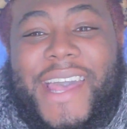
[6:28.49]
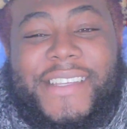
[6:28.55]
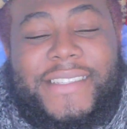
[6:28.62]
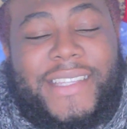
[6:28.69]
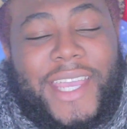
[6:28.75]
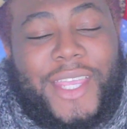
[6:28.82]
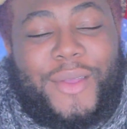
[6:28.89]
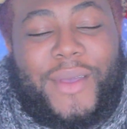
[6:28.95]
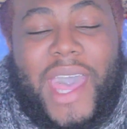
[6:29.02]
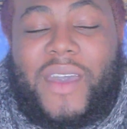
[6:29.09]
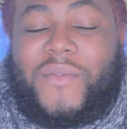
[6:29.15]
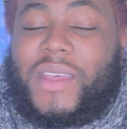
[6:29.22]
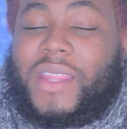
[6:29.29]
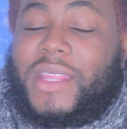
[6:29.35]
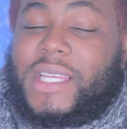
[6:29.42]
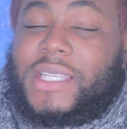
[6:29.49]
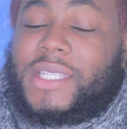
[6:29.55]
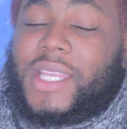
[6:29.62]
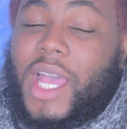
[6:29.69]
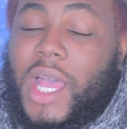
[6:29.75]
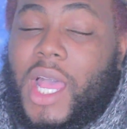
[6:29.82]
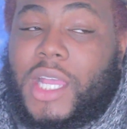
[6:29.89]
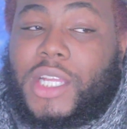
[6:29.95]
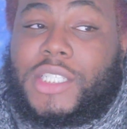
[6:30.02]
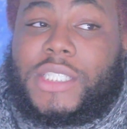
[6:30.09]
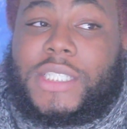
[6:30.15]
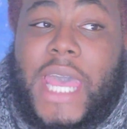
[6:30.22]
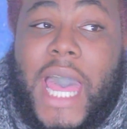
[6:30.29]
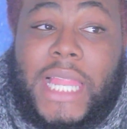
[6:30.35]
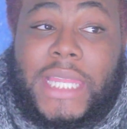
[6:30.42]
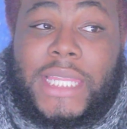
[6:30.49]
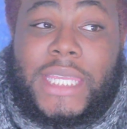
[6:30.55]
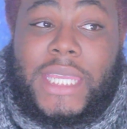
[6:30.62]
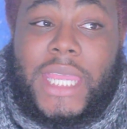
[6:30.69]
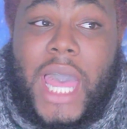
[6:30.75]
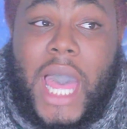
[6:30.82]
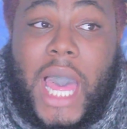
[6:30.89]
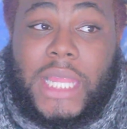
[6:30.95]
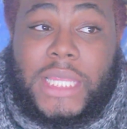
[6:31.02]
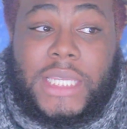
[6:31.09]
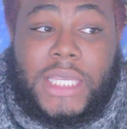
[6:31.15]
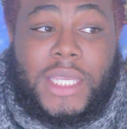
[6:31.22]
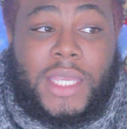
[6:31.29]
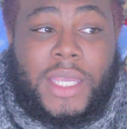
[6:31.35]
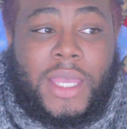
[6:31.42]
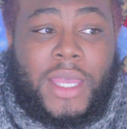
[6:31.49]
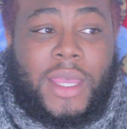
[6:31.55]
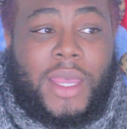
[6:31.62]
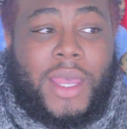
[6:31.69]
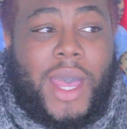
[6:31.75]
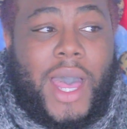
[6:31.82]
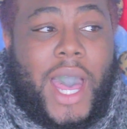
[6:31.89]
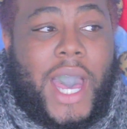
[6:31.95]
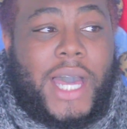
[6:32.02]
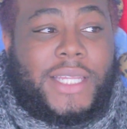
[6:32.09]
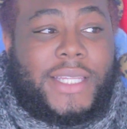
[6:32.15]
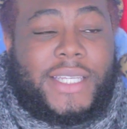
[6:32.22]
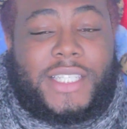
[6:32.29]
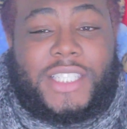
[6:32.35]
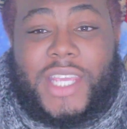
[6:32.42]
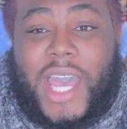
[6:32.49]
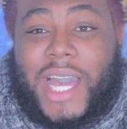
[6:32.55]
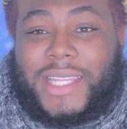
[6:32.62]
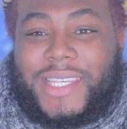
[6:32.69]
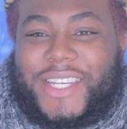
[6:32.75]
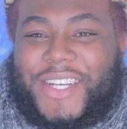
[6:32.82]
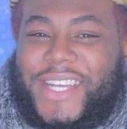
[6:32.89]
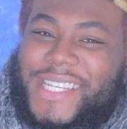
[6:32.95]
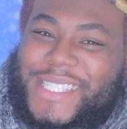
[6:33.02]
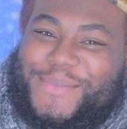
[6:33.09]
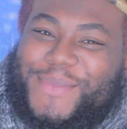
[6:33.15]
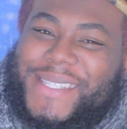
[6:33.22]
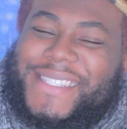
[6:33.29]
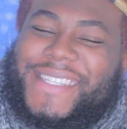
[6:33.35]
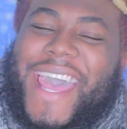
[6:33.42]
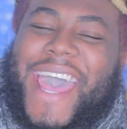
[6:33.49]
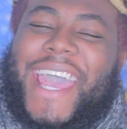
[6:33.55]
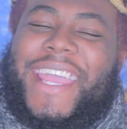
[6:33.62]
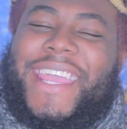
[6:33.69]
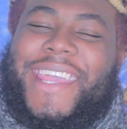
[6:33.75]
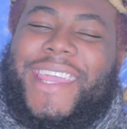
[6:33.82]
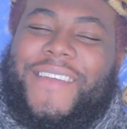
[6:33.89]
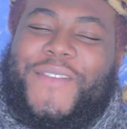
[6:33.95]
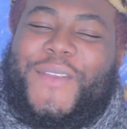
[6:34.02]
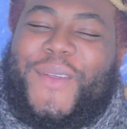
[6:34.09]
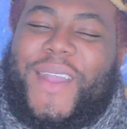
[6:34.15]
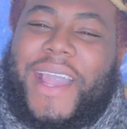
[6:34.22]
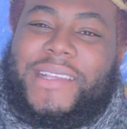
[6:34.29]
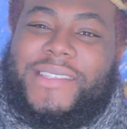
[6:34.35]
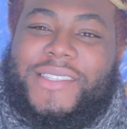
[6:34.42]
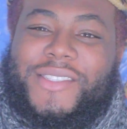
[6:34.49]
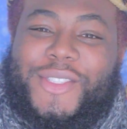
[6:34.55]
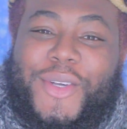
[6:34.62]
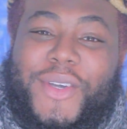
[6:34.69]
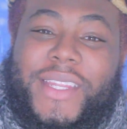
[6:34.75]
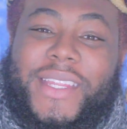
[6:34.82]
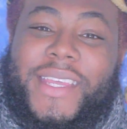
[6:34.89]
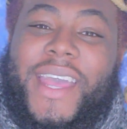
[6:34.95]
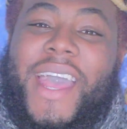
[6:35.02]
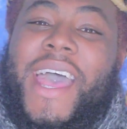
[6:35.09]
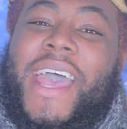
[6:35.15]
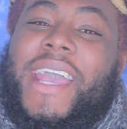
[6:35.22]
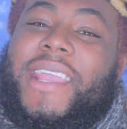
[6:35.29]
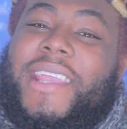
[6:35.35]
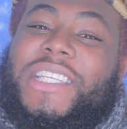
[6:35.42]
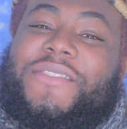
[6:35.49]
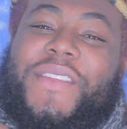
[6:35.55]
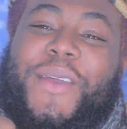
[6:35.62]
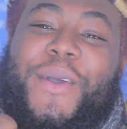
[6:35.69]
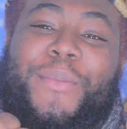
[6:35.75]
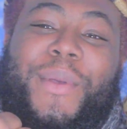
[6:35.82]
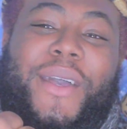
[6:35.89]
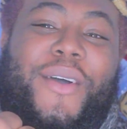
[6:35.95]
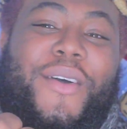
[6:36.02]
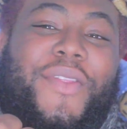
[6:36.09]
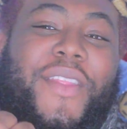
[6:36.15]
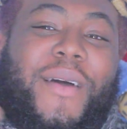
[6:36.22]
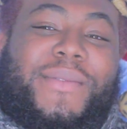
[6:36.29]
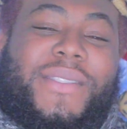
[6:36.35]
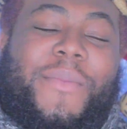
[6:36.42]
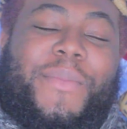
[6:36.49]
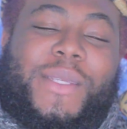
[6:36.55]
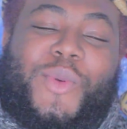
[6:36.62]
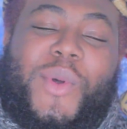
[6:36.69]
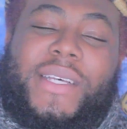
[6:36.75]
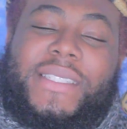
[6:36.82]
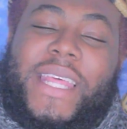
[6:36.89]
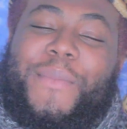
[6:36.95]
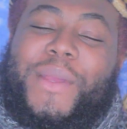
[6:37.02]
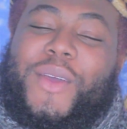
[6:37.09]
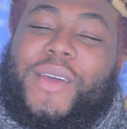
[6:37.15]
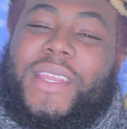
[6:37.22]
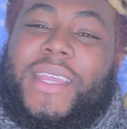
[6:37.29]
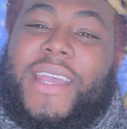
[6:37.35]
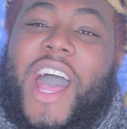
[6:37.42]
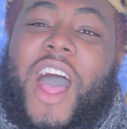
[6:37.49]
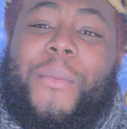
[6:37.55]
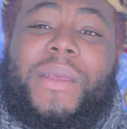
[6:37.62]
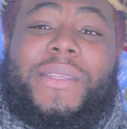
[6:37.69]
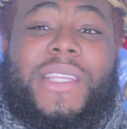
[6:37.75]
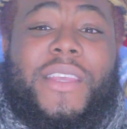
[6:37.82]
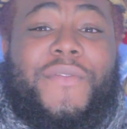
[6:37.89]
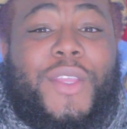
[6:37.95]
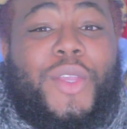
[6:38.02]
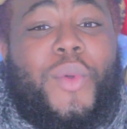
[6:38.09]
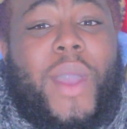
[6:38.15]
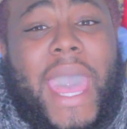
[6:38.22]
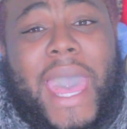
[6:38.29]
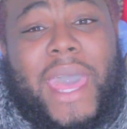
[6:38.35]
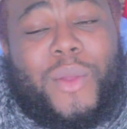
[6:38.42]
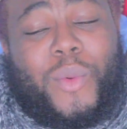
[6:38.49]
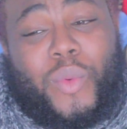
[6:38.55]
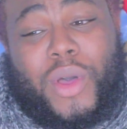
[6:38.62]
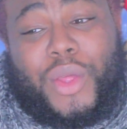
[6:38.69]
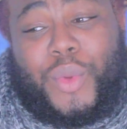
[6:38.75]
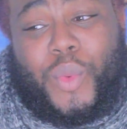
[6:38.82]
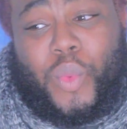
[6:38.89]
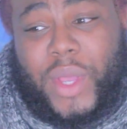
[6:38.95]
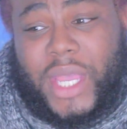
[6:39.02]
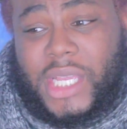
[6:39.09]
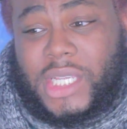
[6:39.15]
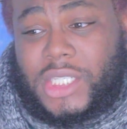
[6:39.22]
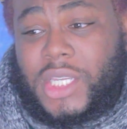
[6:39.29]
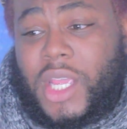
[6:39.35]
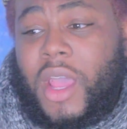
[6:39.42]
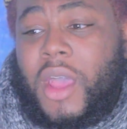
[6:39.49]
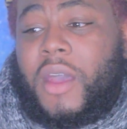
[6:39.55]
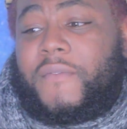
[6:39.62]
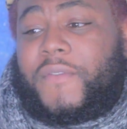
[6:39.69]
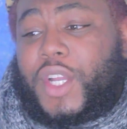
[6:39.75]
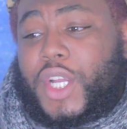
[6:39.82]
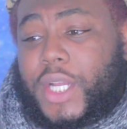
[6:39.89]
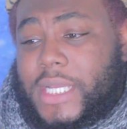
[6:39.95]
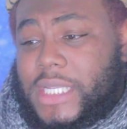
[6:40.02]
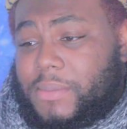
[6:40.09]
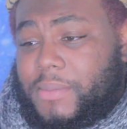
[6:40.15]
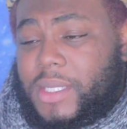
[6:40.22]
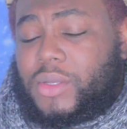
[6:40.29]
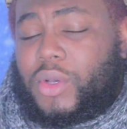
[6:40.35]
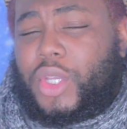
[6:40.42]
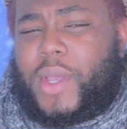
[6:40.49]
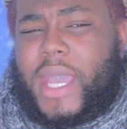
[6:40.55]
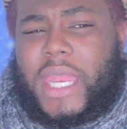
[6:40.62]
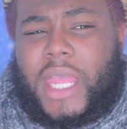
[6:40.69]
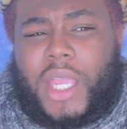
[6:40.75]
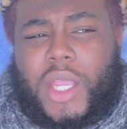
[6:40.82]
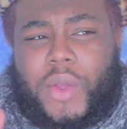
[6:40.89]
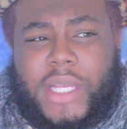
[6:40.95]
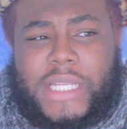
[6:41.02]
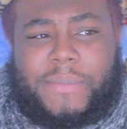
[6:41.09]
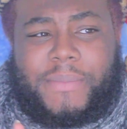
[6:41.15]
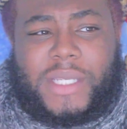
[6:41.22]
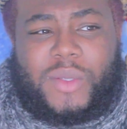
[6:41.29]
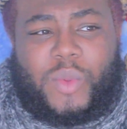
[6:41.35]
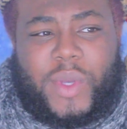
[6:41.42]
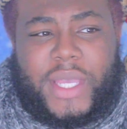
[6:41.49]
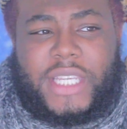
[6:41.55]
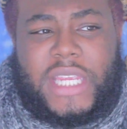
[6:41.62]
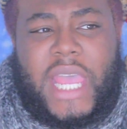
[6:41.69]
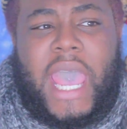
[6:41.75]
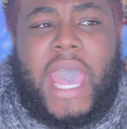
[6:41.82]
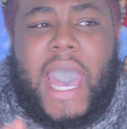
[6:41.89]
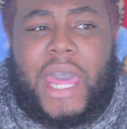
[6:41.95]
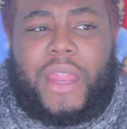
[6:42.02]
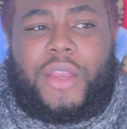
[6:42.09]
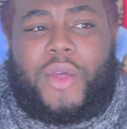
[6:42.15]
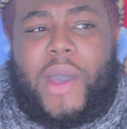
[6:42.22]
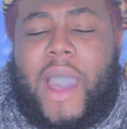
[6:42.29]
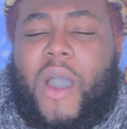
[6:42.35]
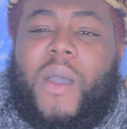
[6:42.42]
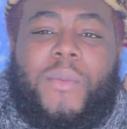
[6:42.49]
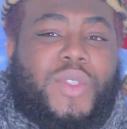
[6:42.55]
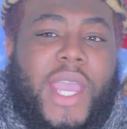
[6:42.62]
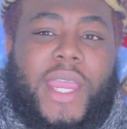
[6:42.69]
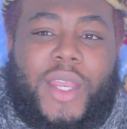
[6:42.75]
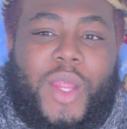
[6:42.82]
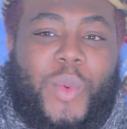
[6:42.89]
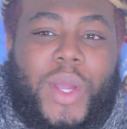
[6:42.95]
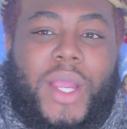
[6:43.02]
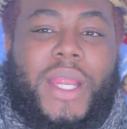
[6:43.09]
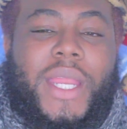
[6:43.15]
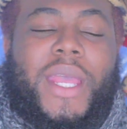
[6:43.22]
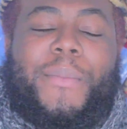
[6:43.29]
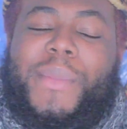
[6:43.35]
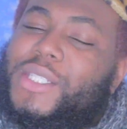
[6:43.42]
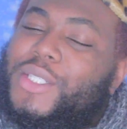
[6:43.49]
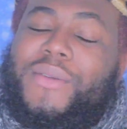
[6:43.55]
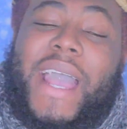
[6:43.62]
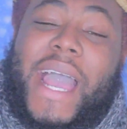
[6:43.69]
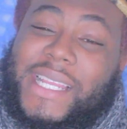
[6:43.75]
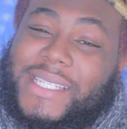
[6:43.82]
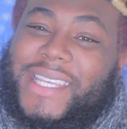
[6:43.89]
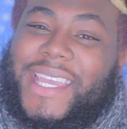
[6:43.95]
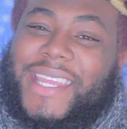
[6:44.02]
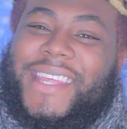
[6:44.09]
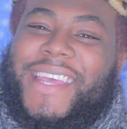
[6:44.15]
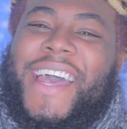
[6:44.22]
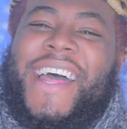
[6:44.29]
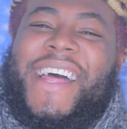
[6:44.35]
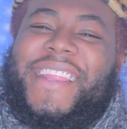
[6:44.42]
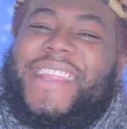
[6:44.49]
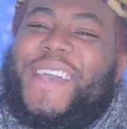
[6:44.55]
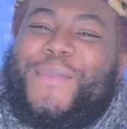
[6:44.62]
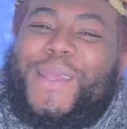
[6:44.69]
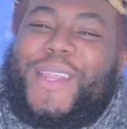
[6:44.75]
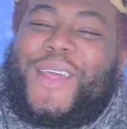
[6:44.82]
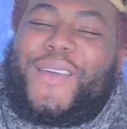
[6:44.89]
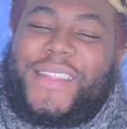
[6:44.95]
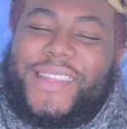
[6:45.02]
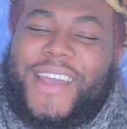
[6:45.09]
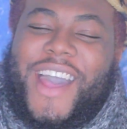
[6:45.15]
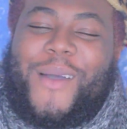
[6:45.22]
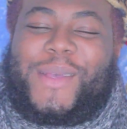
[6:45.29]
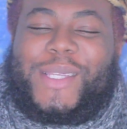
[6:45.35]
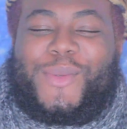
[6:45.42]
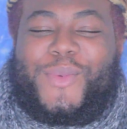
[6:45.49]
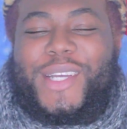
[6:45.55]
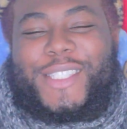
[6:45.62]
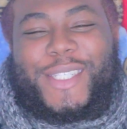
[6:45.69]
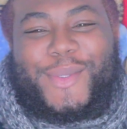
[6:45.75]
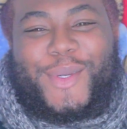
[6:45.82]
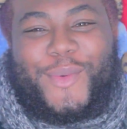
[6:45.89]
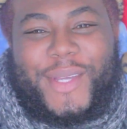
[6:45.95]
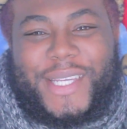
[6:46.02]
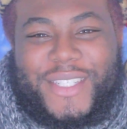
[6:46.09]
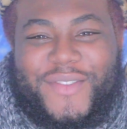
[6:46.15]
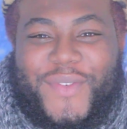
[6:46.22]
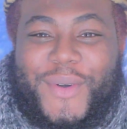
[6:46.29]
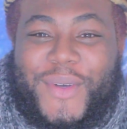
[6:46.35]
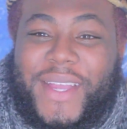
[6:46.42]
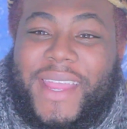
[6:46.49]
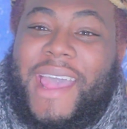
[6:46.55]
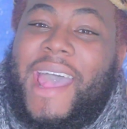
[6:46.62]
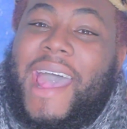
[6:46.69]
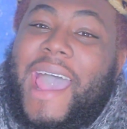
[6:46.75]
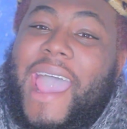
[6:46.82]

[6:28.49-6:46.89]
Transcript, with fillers: guys. There you have it. This uh, jolly, holly, Holly Jolly Christmas tag if you guys enjoyed it. Give this video a big old thumbs up as well as let me know in the comments if you had one wish for Christmas or you had a Christmas wish. I don't know how I'm trying to word it, but you guys get it. Let me know in the comments what you would wish for.